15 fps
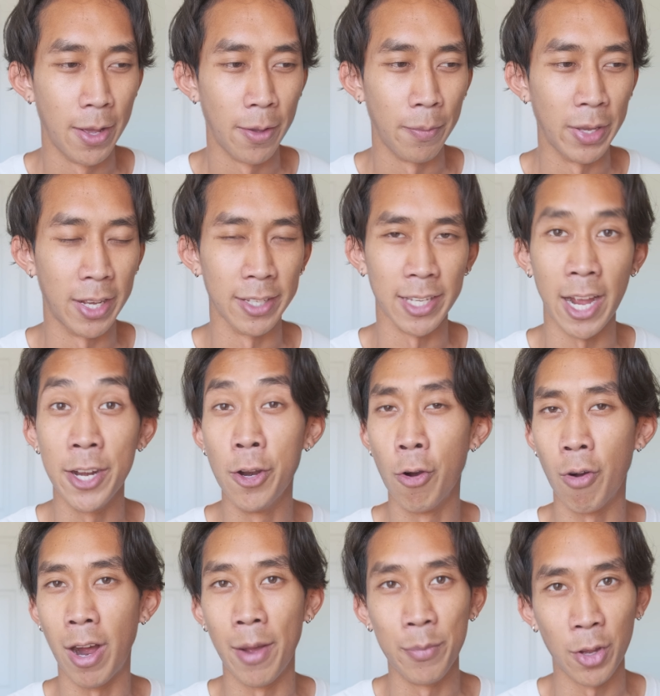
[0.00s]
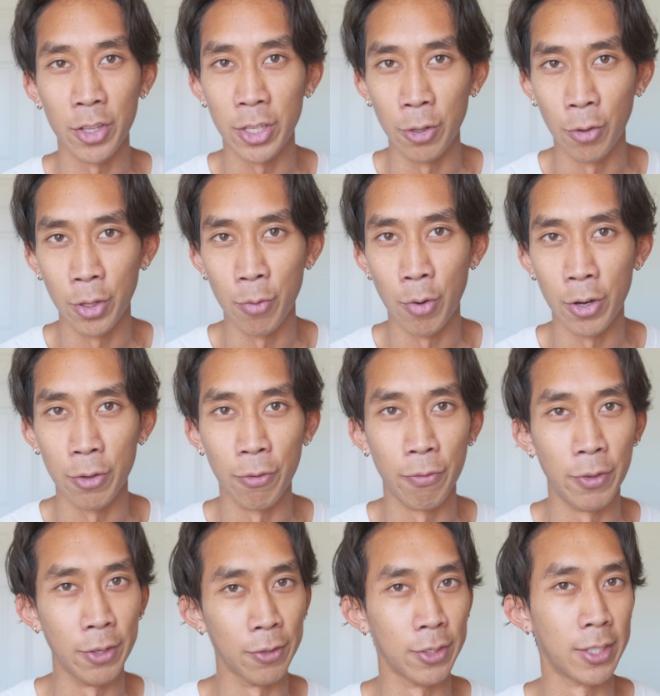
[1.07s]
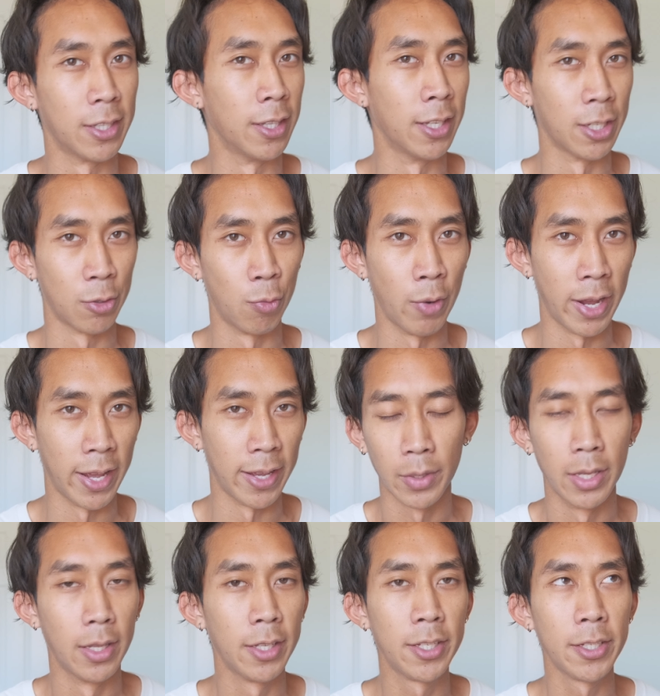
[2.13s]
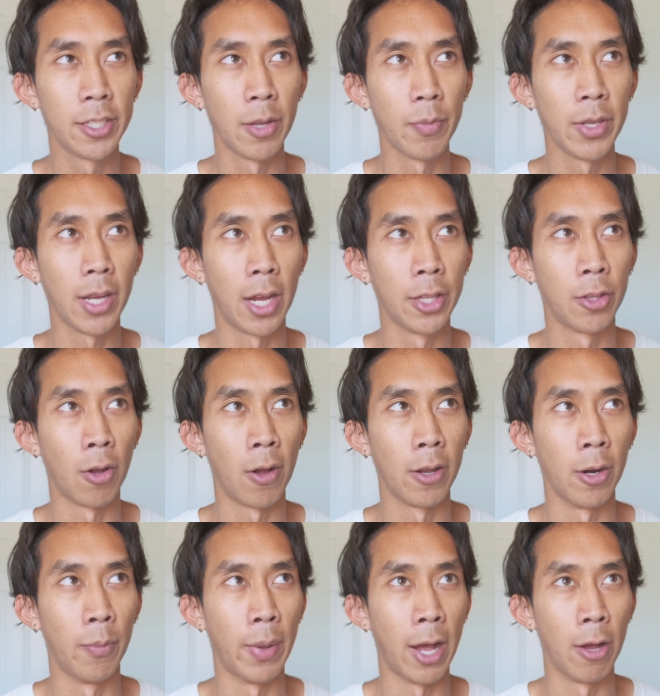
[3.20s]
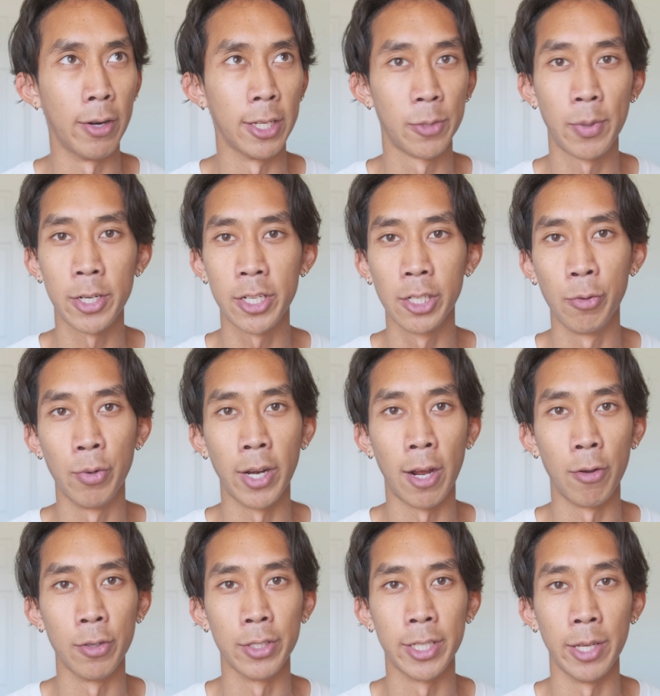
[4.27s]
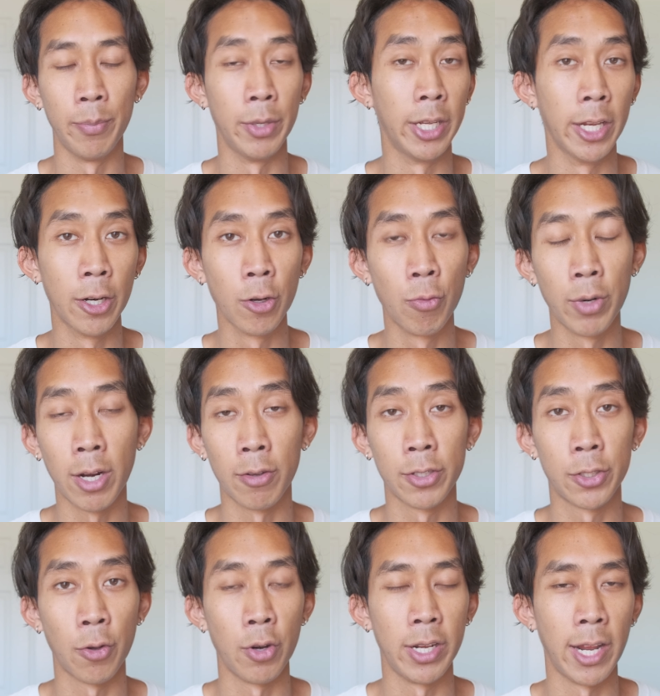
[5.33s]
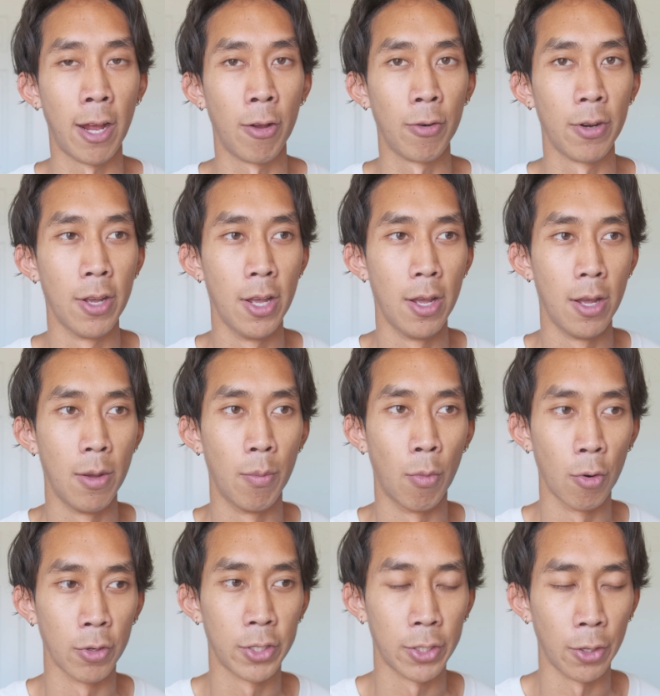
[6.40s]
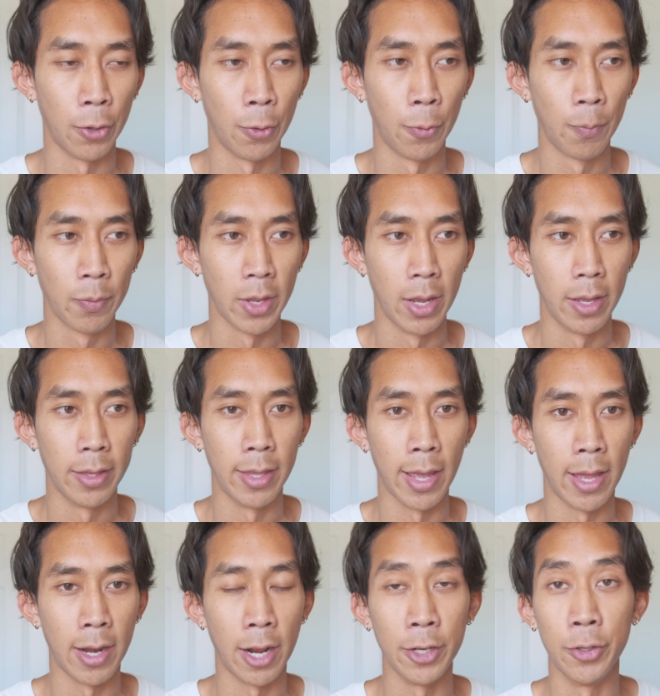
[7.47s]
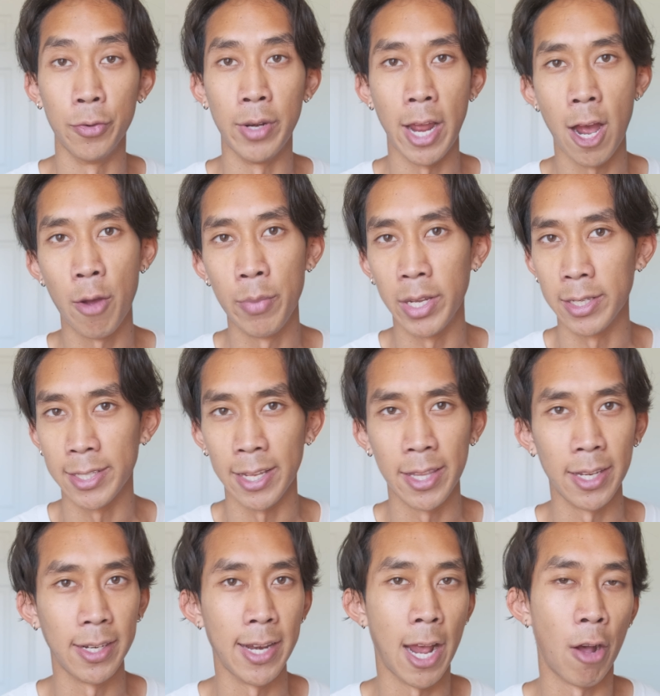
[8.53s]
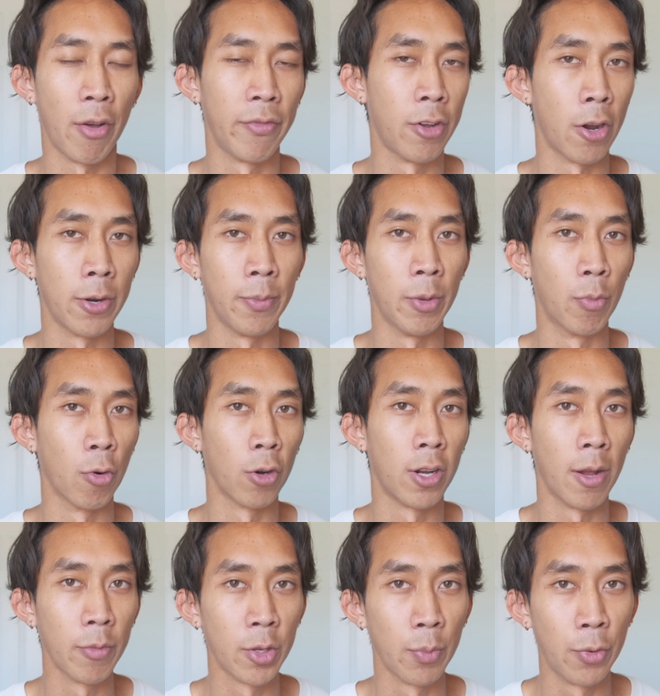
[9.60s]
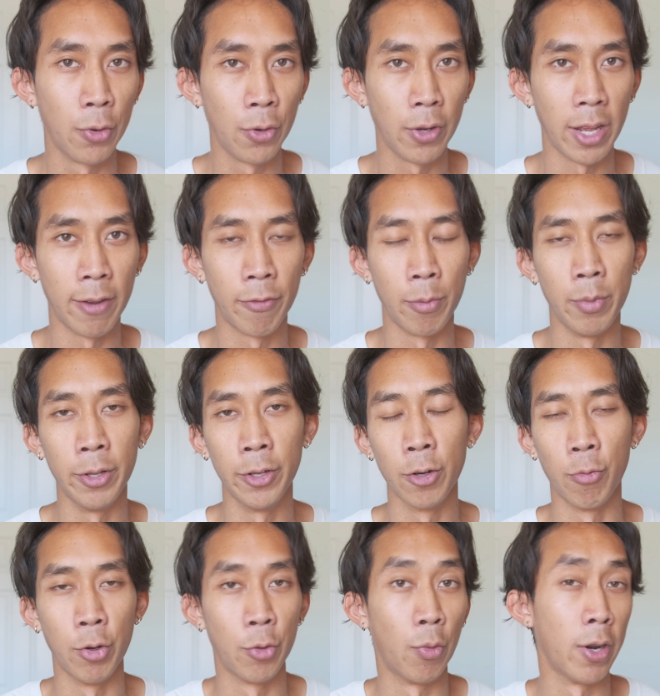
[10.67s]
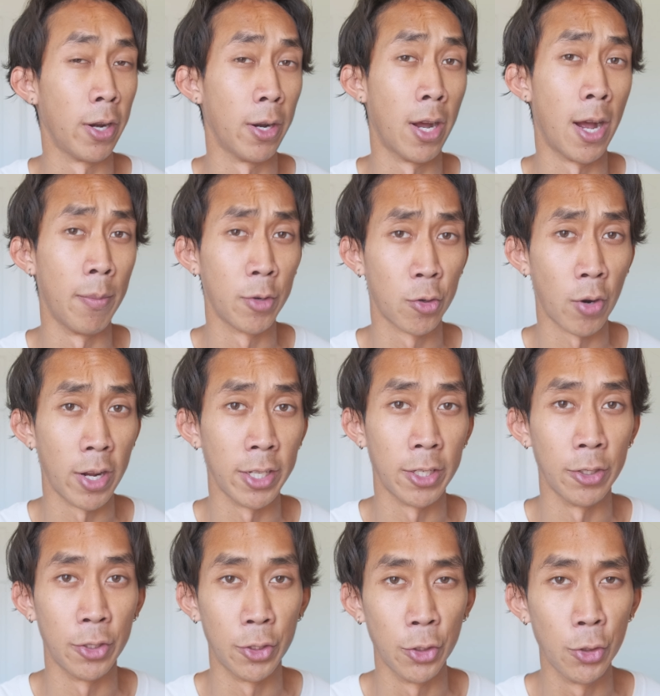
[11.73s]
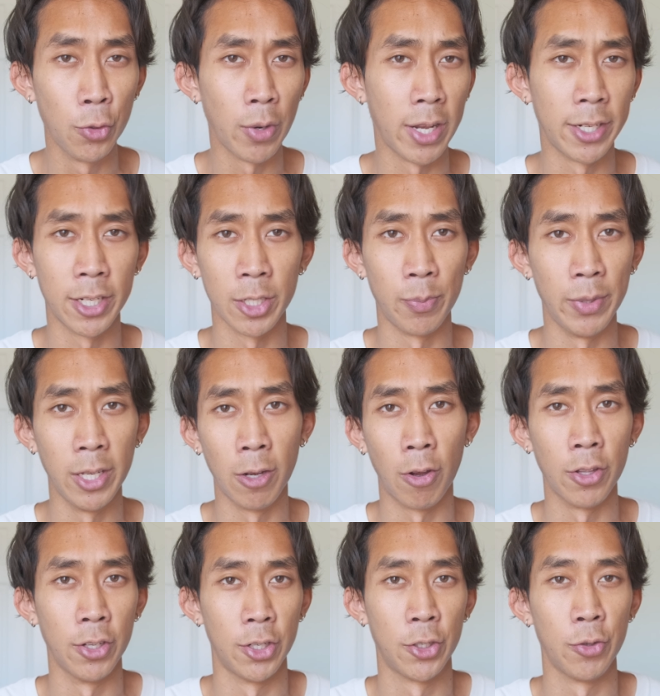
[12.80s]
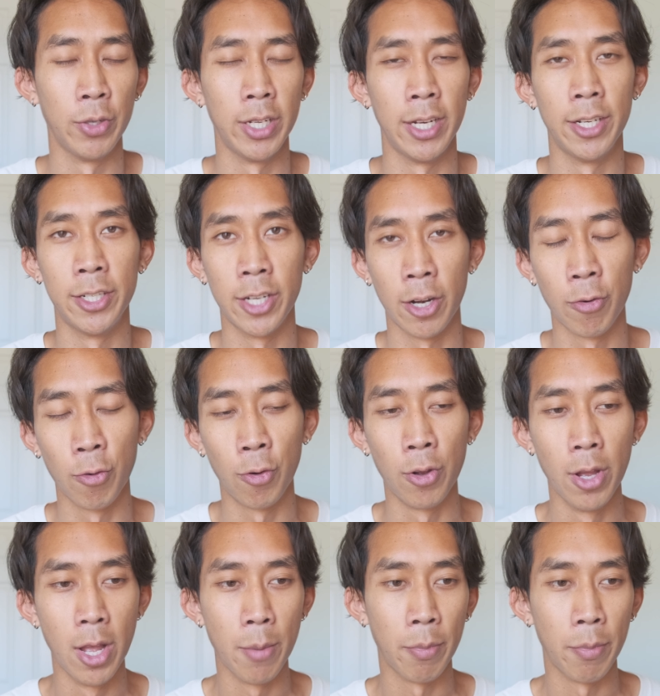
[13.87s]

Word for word: Because I know I'm not the only one who feels this way. This is something I thought about, especially when I was a beginner, when I was starting out more so than I do now, because I think now I've gotten a bit more comfortable and familiar with what I'm trying to do and just being on the street in general.